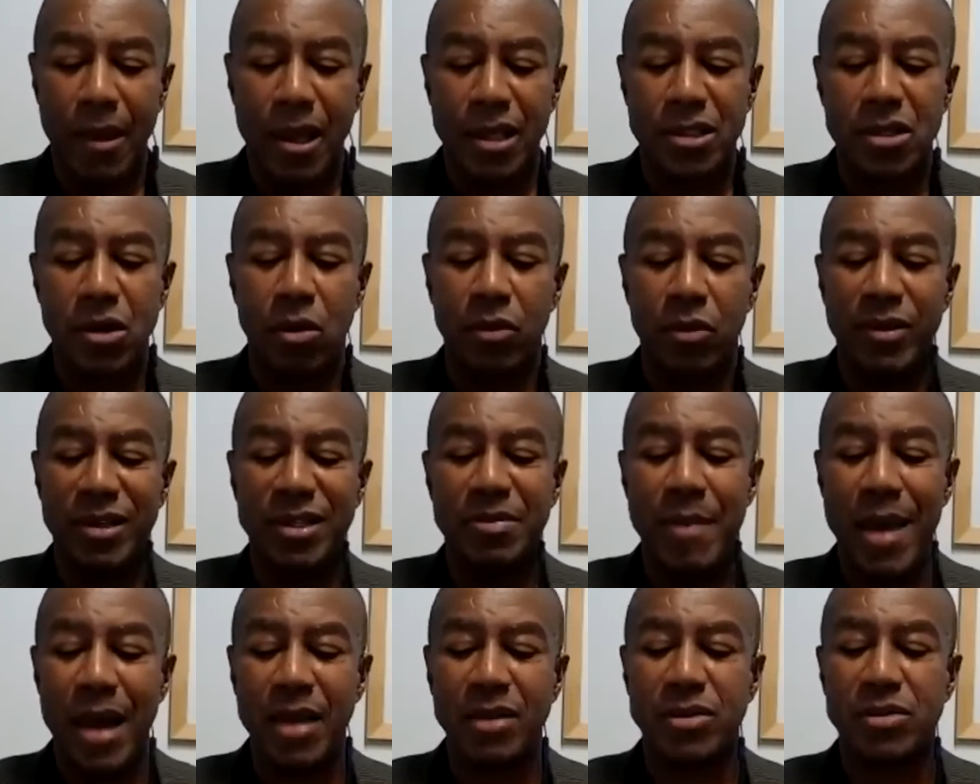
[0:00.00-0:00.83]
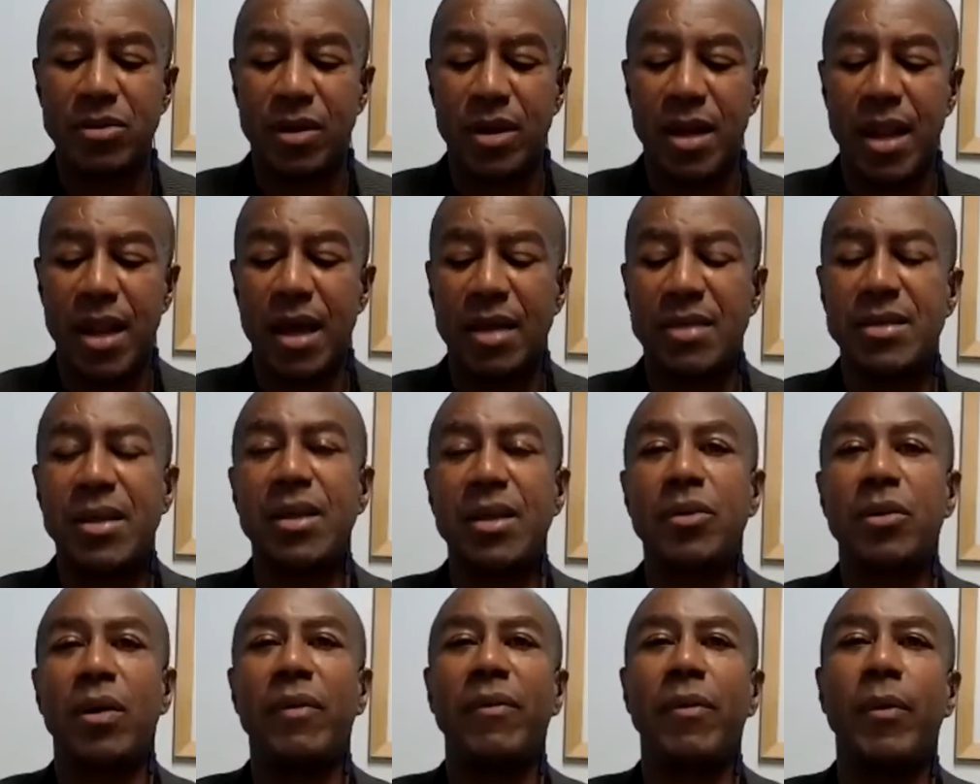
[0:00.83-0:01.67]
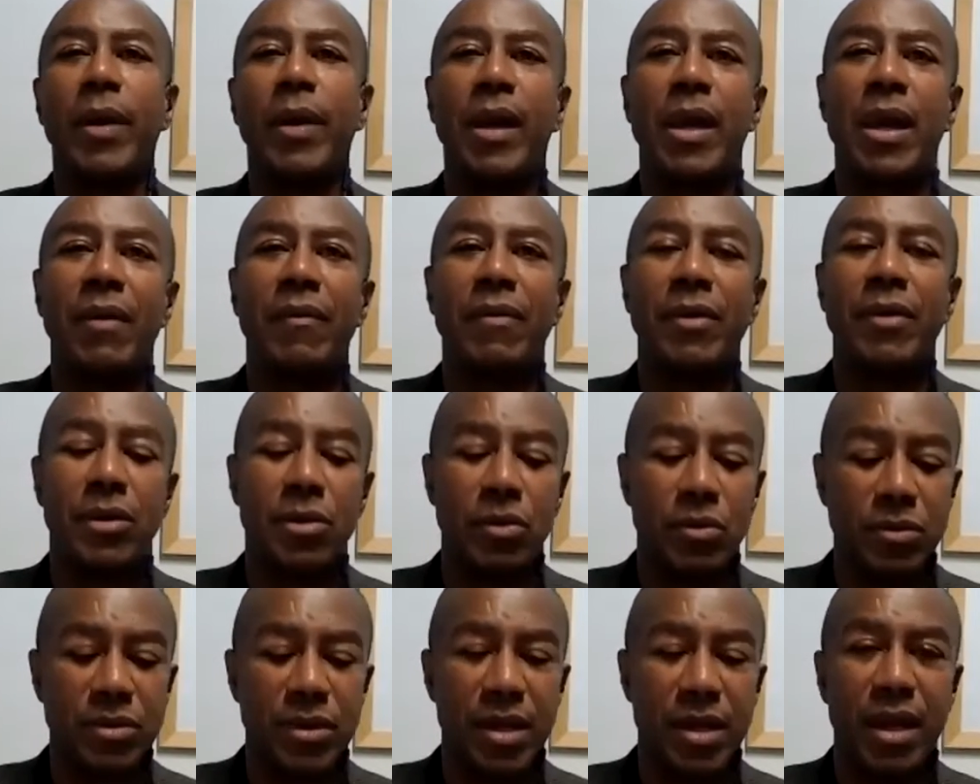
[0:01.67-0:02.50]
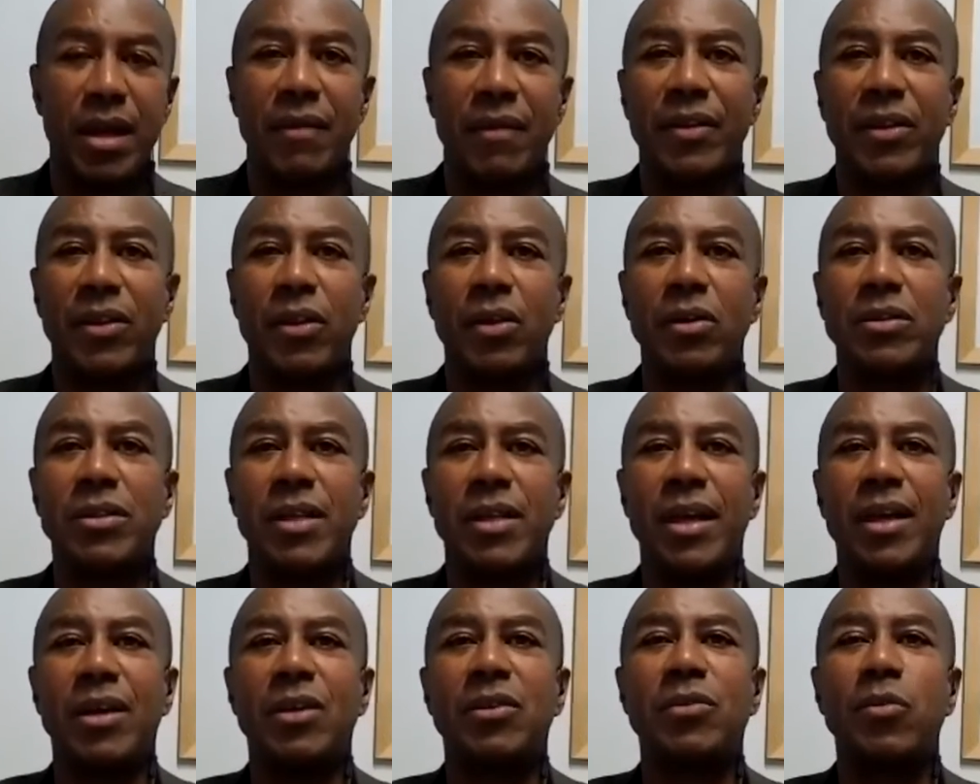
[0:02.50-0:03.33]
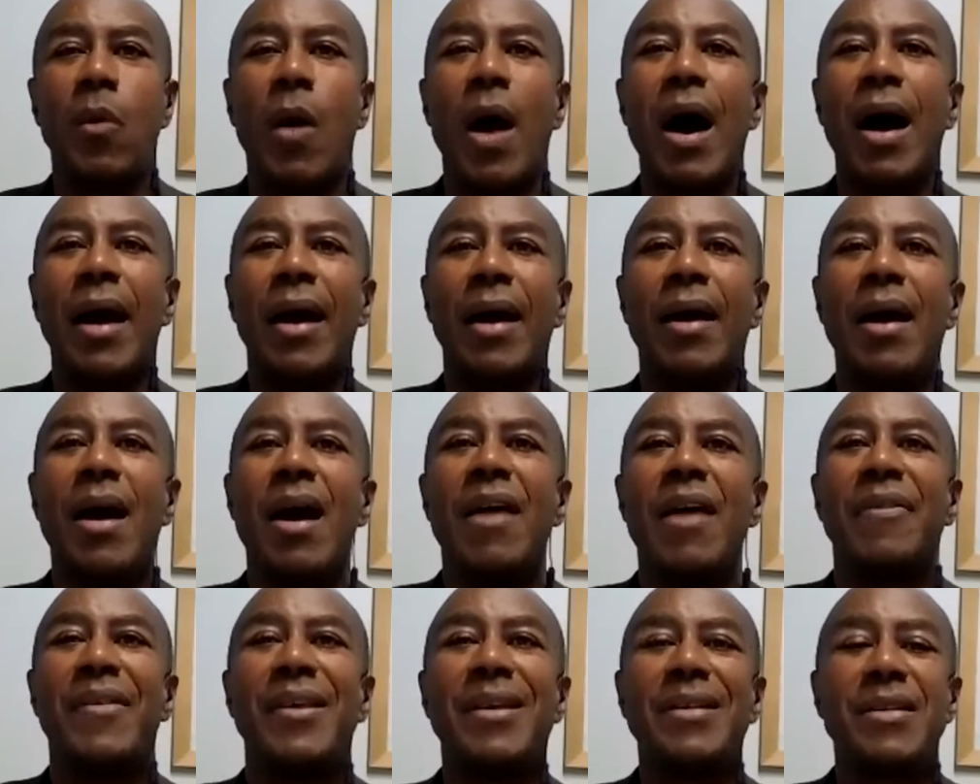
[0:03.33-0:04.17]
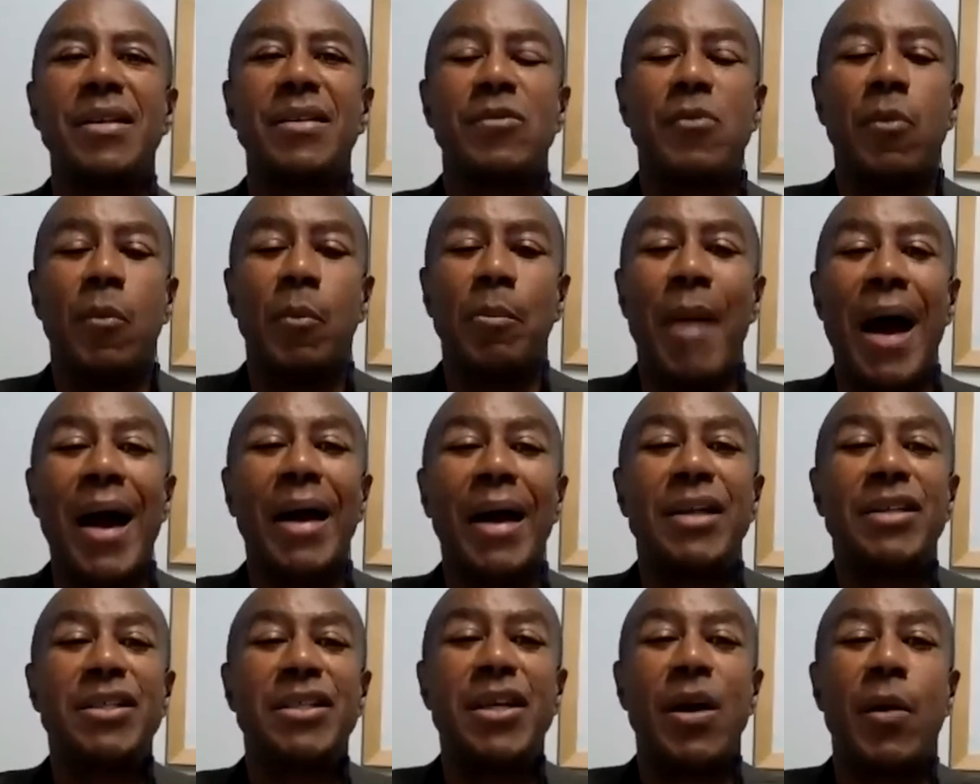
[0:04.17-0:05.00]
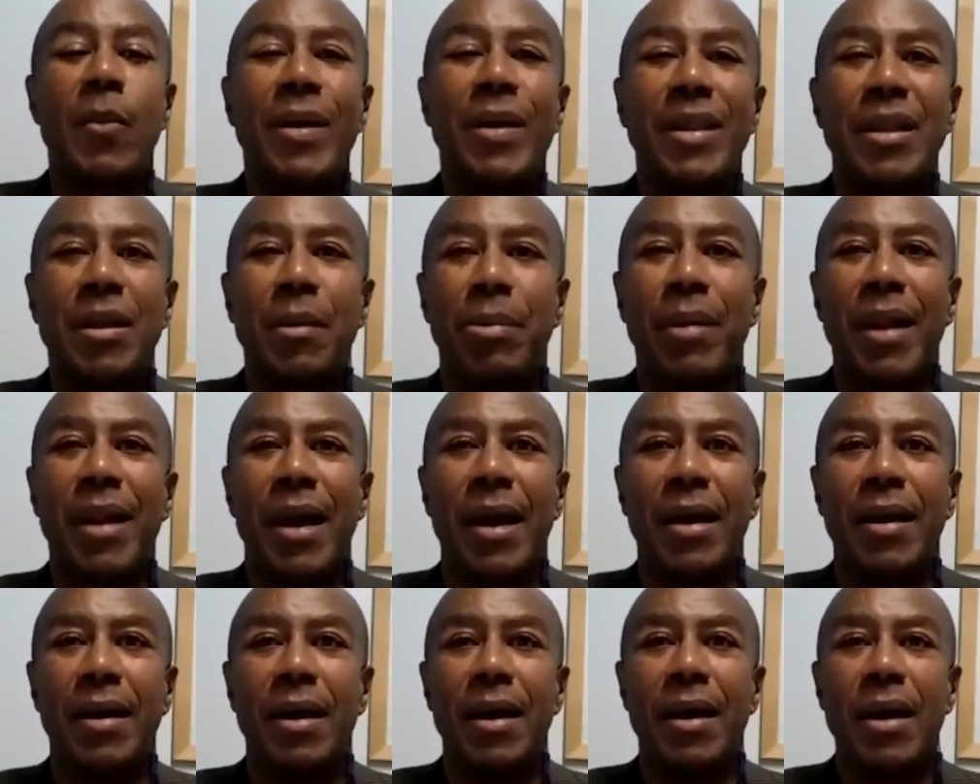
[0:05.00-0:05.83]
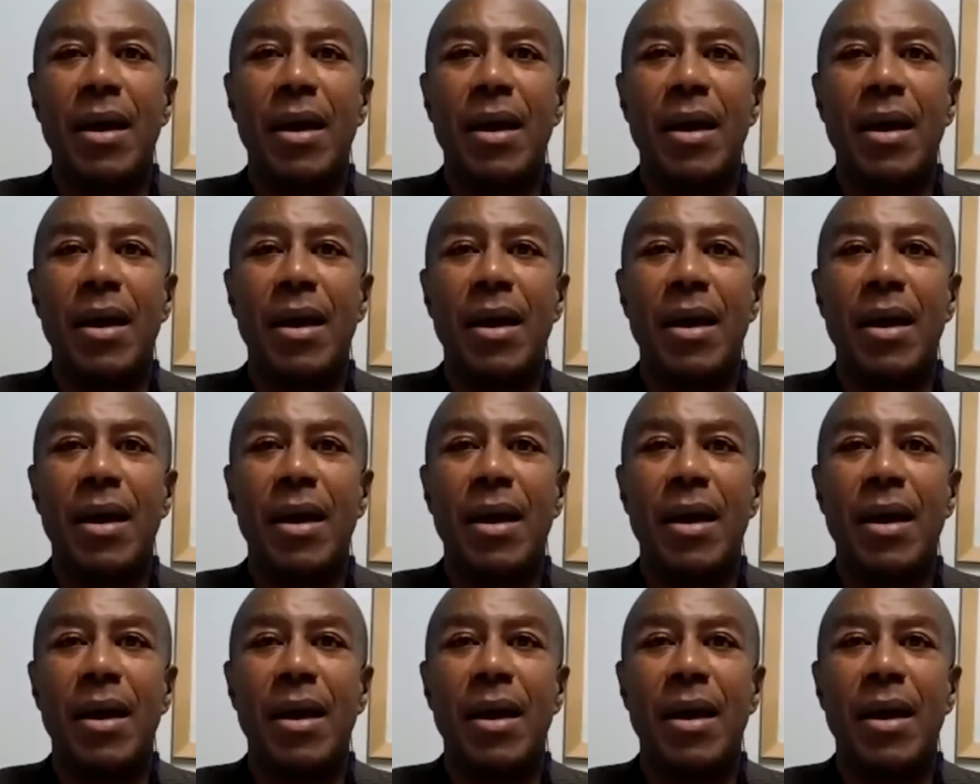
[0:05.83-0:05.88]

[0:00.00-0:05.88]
So this masterclass I do every week, every Tuesday and every Thursday. Here's why. This is my showing the plan.